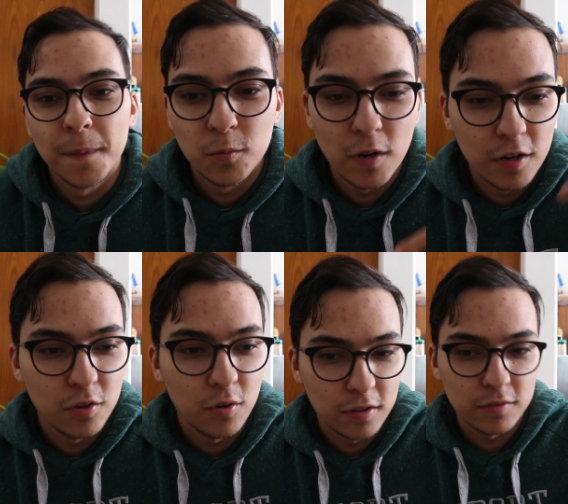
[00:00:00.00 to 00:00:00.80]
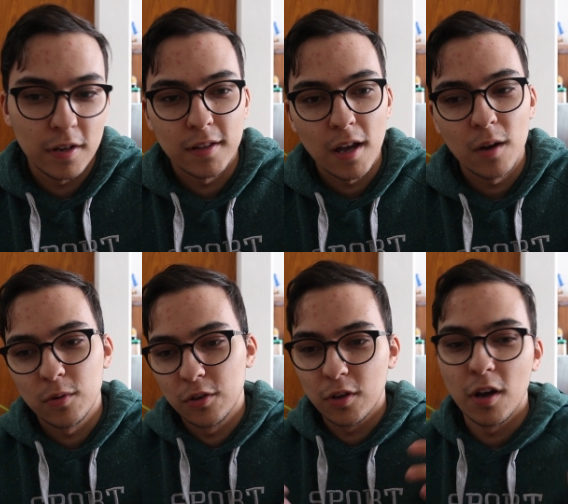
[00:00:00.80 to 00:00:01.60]
where you are right now,
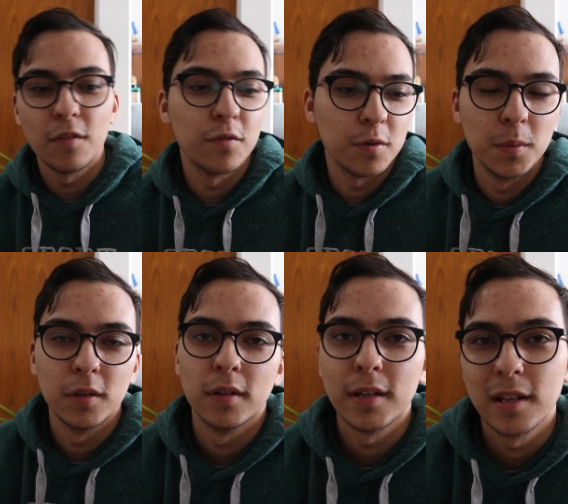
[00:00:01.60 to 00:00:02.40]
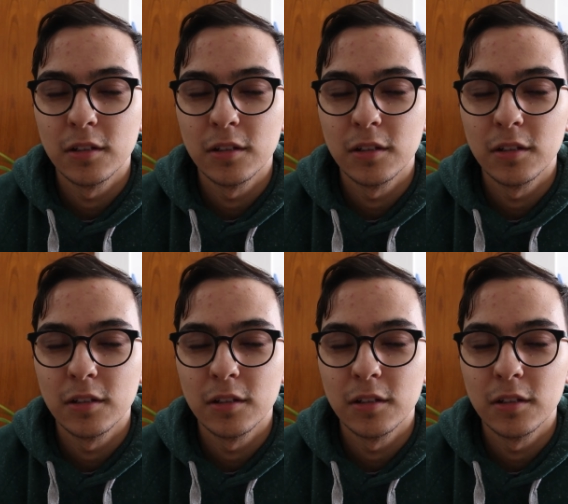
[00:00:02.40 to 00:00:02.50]
where you're comfortable. And I